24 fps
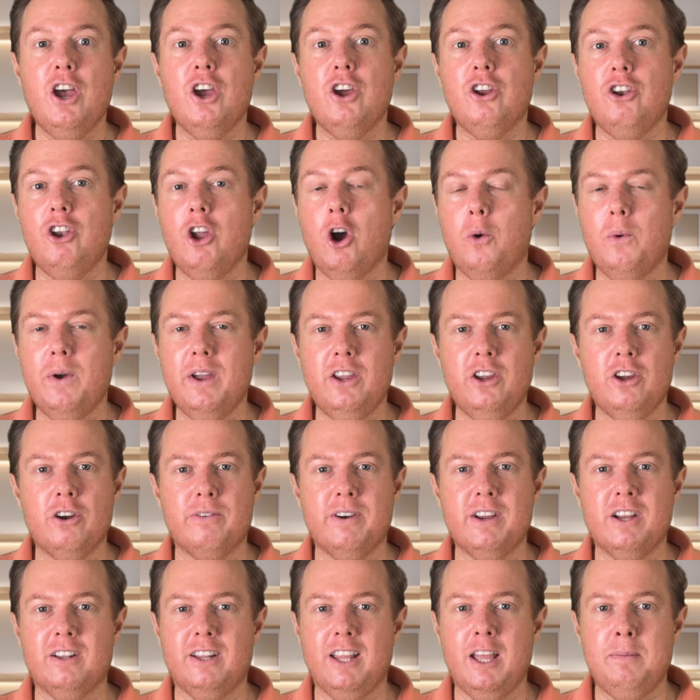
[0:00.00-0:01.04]
knowing you're
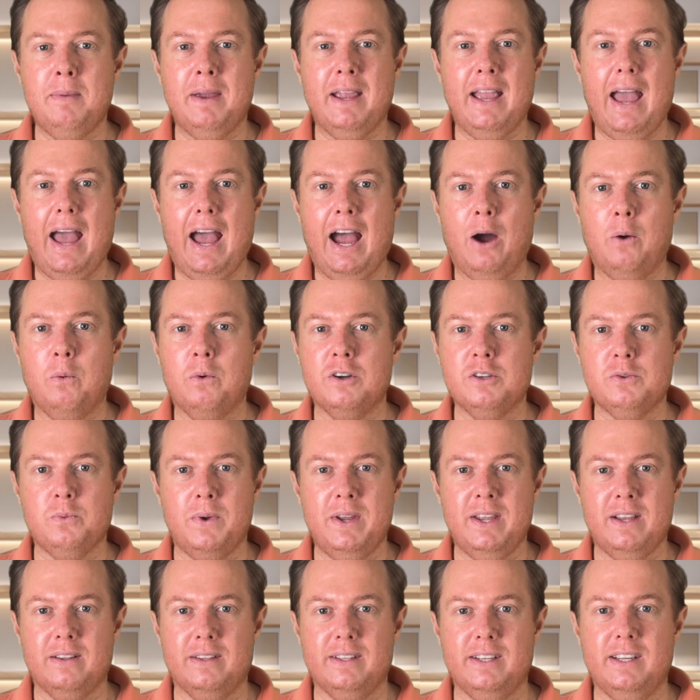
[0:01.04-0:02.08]
reclaiming hours
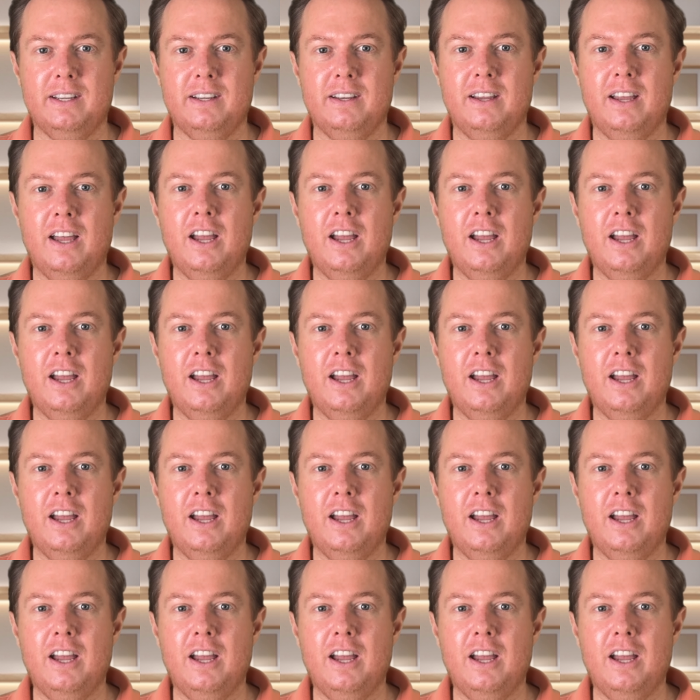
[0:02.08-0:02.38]
weekly,